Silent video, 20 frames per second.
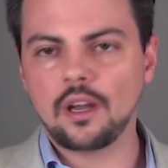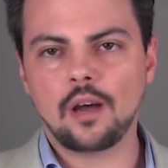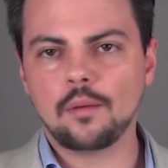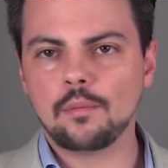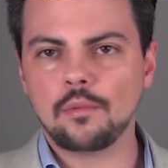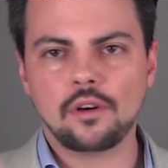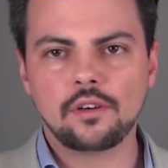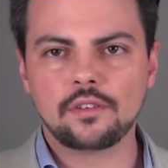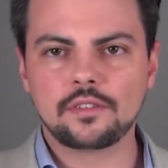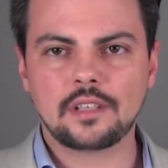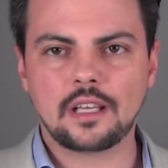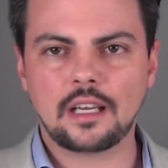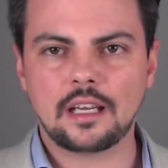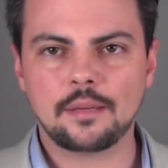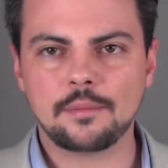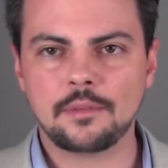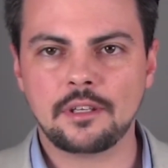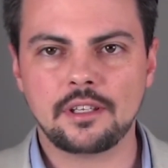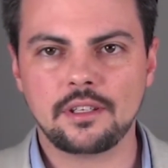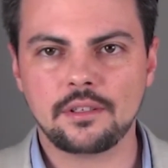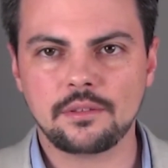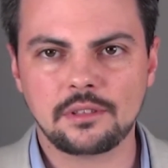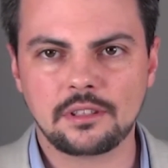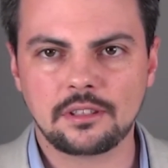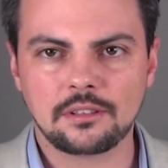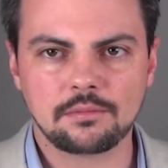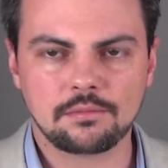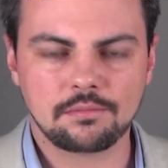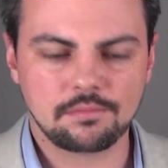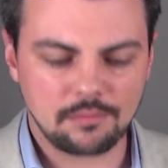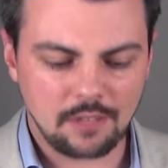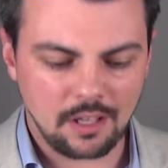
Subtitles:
above that, I mean, you will